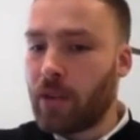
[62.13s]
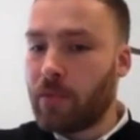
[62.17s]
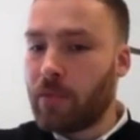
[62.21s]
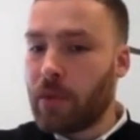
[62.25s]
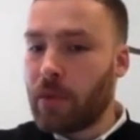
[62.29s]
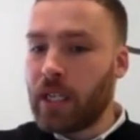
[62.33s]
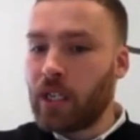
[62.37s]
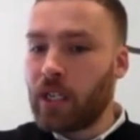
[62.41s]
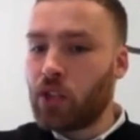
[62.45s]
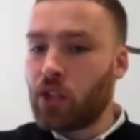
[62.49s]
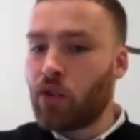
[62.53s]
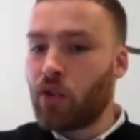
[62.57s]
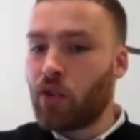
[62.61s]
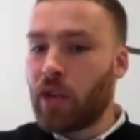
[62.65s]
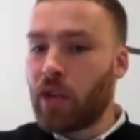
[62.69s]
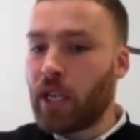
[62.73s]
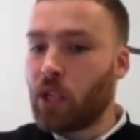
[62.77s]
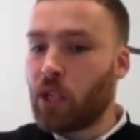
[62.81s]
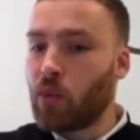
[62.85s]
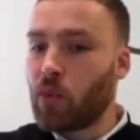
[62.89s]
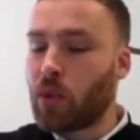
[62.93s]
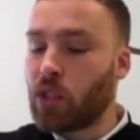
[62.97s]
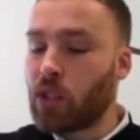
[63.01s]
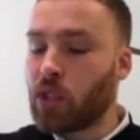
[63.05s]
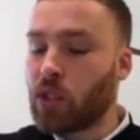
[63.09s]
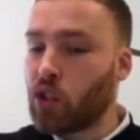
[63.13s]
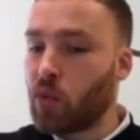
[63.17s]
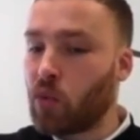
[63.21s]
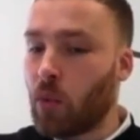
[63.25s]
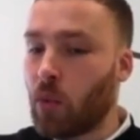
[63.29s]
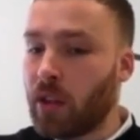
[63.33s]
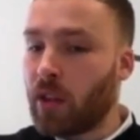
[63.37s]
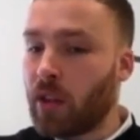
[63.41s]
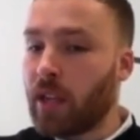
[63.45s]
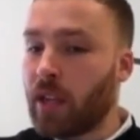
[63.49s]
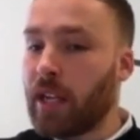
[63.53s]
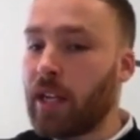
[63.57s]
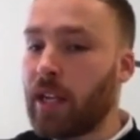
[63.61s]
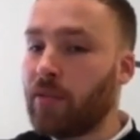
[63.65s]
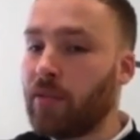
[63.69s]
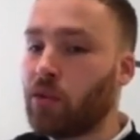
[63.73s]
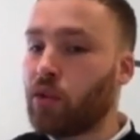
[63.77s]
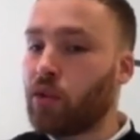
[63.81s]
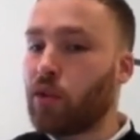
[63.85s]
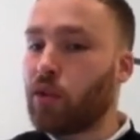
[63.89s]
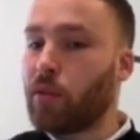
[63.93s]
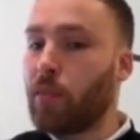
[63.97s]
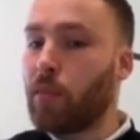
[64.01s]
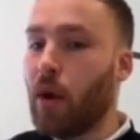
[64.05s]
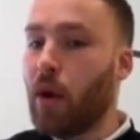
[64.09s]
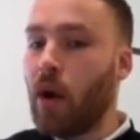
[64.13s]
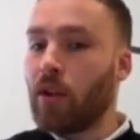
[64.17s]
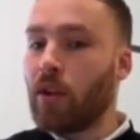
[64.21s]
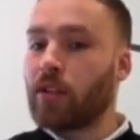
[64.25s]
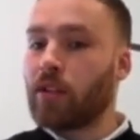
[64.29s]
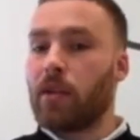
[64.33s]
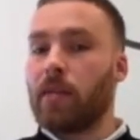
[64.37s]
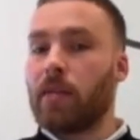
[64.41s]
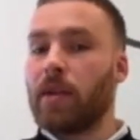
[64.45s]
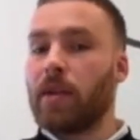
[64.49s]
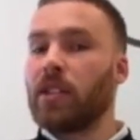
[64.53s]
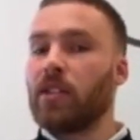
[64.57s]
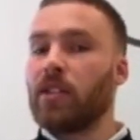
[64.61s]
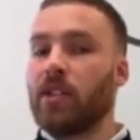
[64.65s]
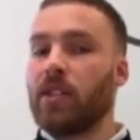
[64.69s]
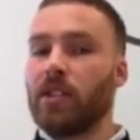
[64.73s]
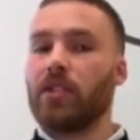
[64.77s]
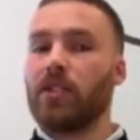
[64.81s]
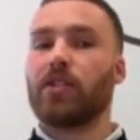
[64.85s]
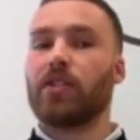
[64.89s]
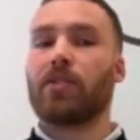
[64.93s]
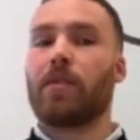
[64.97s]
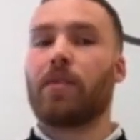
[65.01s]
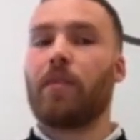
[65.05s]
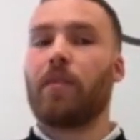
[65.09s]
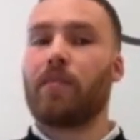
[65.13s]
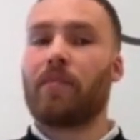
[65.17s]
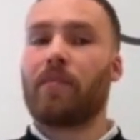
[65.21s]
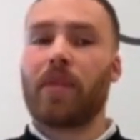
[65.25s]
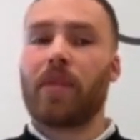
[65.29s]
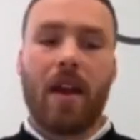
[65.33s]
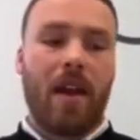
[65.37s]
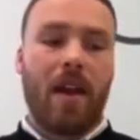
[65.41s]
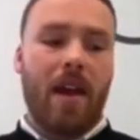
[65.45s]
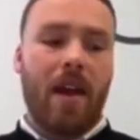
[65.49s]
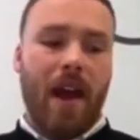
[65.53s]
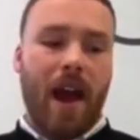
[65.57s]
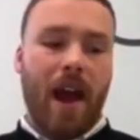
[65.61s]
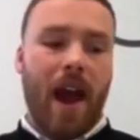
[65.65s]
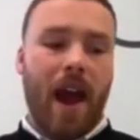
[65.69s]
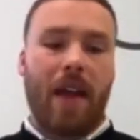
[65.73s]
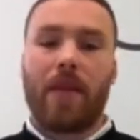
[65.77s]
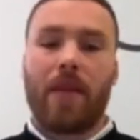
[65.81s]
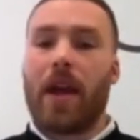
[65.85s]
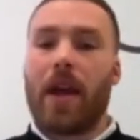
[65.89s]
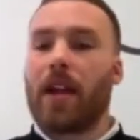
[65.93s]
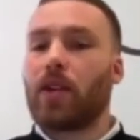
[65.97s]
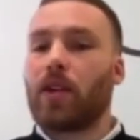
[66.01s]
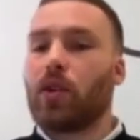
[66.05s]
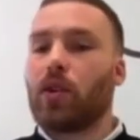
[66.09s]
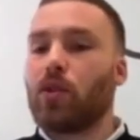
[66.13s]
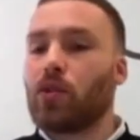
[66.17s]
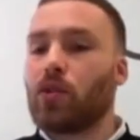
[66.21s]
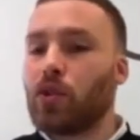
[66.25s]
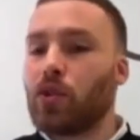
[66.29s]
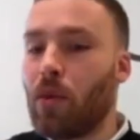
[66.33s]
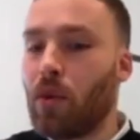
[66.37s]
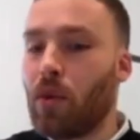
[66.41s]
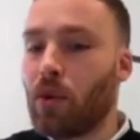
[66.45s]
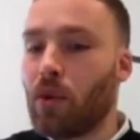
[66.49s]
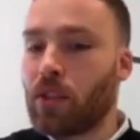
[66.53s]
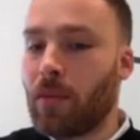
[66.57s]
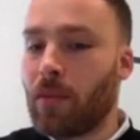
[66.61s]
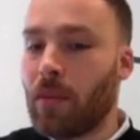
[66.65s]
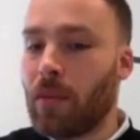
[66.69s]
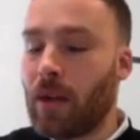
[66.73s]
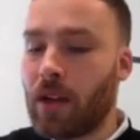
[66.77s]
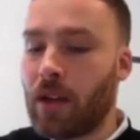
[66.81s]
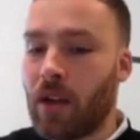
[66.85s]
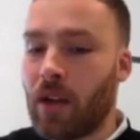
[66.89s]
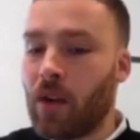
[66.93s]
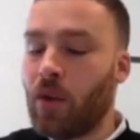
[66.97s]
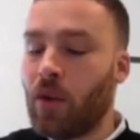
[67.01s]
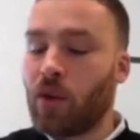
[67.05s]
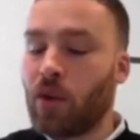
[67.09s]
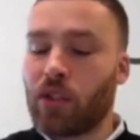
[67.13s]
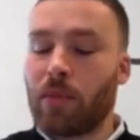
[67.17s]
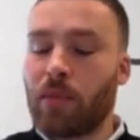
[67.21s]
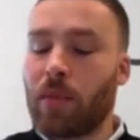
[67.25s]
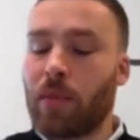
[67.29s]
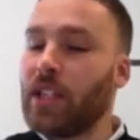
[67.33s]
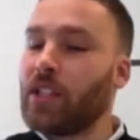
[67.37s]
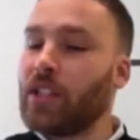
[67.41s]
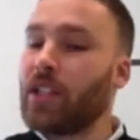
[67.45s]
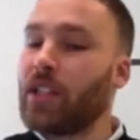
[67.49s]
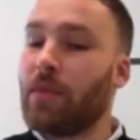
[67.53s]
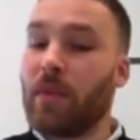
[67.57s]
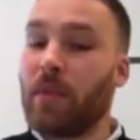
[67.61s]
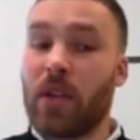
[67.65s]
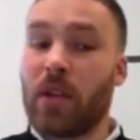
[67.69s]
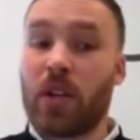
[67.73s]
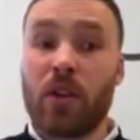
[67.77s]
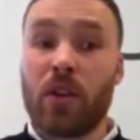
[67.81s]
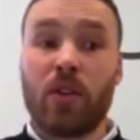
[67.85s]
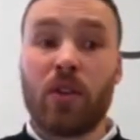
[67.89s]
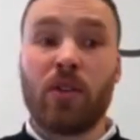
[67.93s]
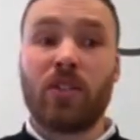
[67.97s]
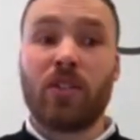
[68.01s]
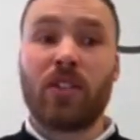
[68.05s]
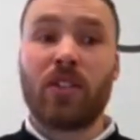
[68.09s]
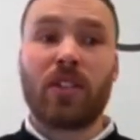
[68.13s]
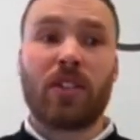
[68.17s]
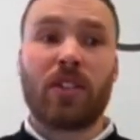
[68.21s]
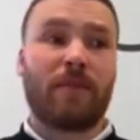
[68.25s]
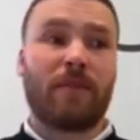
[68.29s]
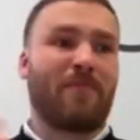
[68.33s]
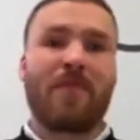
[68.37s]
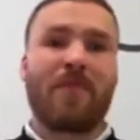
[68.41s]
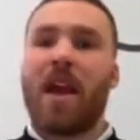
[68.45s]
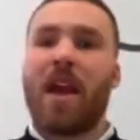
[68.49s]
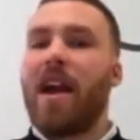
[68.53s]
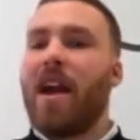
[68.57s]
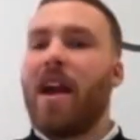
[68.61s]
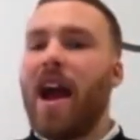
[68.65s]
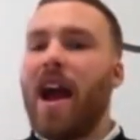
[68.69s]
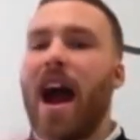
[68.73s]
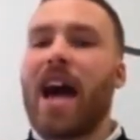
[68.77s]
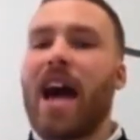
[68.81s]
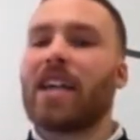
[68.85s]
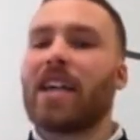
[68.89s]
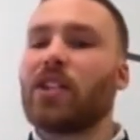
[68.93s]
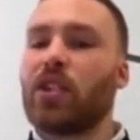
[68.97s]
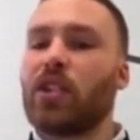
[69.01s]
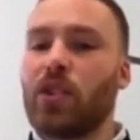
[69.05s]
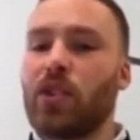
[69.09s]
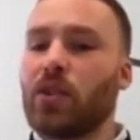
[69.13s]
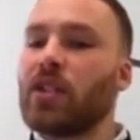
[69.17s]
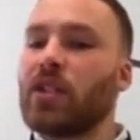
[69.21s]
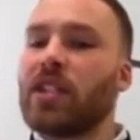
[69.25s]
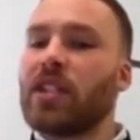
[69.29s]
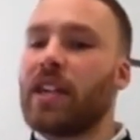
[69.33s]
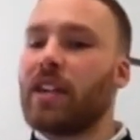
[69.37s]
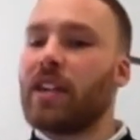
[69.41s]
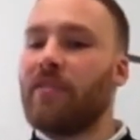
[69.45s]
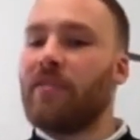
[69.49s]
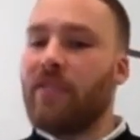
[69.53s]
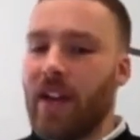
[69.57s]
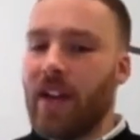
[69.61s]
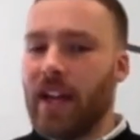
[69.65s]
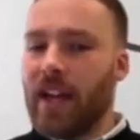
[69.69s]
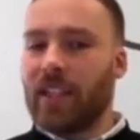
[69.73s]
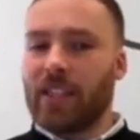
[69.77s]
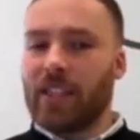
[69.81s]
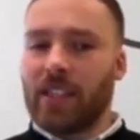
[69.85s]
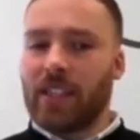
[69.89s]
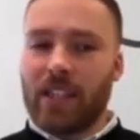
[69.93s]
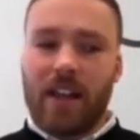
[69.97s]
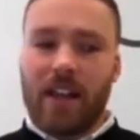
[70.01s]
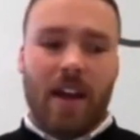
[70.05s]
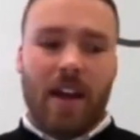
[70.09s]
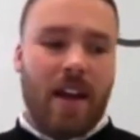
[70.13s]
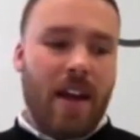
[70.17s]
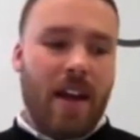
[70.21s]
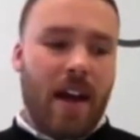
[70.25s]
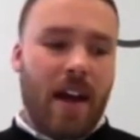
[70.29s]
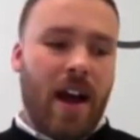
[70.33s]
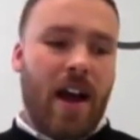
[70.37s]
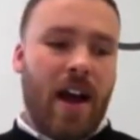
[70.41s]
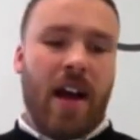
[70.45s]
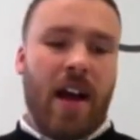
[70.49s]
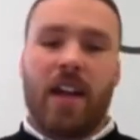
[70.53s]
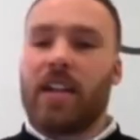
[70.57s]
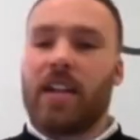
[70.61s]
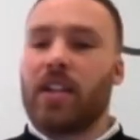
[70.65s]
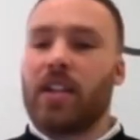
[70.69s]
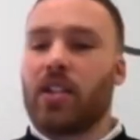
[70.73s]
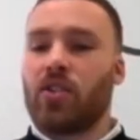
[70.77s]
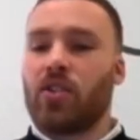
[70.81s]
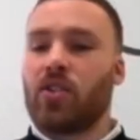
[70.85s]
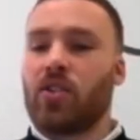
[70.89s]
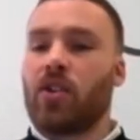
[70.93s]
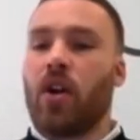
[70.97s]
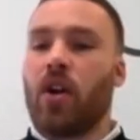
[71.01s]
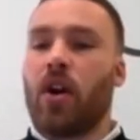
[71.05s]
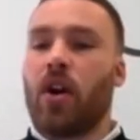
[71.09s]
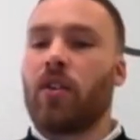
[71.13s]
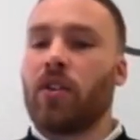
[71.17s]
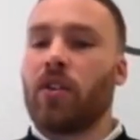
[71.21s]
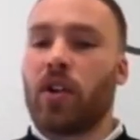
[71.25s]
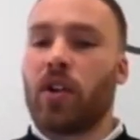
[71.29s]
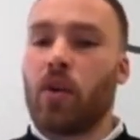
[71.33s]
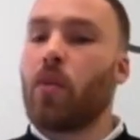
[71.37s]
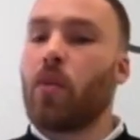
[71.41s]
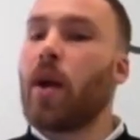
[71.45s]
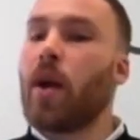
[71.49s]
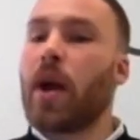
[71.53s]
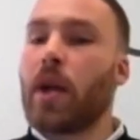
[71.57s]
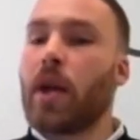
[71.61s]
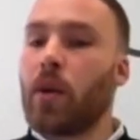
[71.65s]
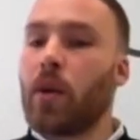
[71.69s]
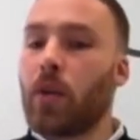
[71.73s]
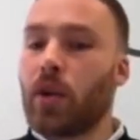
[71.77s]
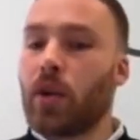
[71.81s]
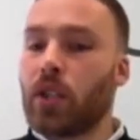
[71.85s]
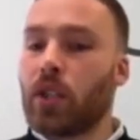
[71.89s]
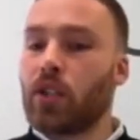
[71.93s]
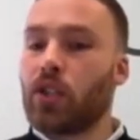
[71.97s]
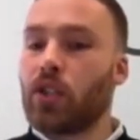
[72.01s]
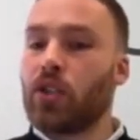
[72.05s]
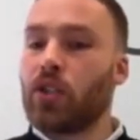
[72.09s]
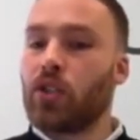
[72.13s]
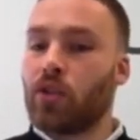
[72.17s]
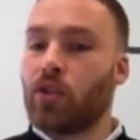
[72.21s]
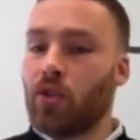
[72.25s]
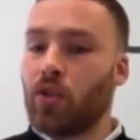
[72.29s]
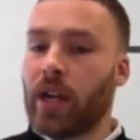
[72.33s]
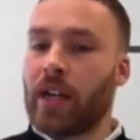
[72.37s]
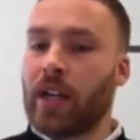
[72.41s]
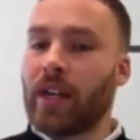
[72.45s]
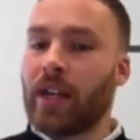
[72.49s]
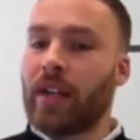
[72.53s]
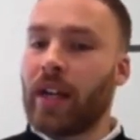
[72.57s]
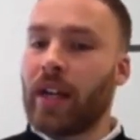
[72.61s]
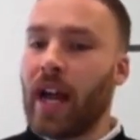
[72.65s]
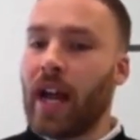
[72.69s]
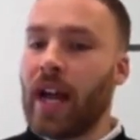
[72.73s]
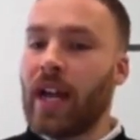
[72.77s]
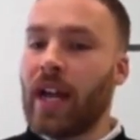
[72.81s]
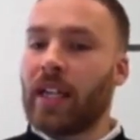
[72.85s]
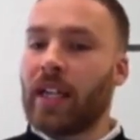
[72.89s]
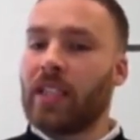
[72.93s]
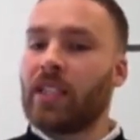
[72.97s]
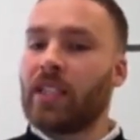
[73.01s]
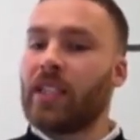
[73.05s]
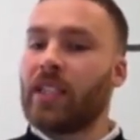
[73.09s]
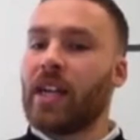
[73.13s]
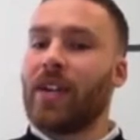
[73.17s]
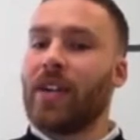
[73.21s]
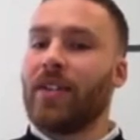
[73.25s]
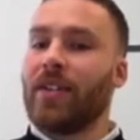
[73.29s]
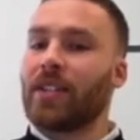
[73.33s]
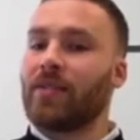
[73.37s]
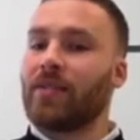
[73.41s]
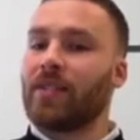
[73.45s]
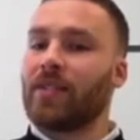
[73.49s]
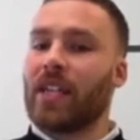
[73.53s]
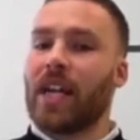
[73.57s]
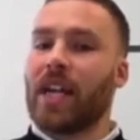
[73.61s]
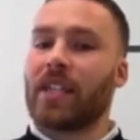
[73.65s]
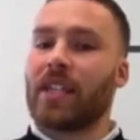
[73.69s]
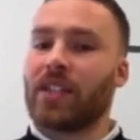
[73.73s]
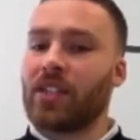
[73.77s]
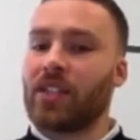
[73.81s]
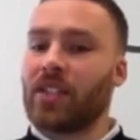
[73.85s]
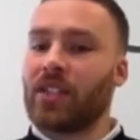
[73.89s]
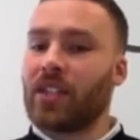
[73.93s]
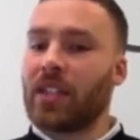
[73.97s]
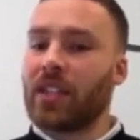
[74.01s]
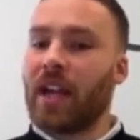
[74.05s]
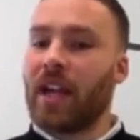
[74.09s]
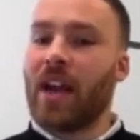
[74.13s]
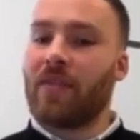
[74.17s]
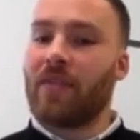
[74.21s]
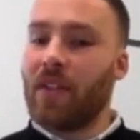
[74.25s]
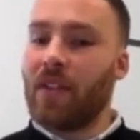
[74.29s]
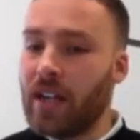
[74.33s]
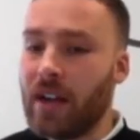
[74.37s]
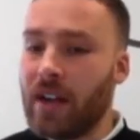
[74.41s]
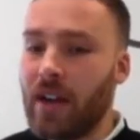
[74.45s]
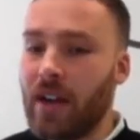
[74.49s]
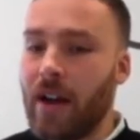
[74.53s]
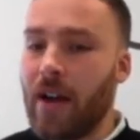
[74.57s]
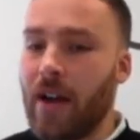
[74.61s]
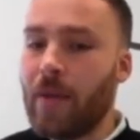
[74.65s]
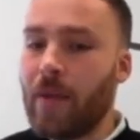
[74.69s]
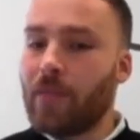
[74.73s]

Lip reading: can be triggered when someone leaves or departs the business, and then a custom automation can be used as you see fit in a scenario where you want to string a series of tasks together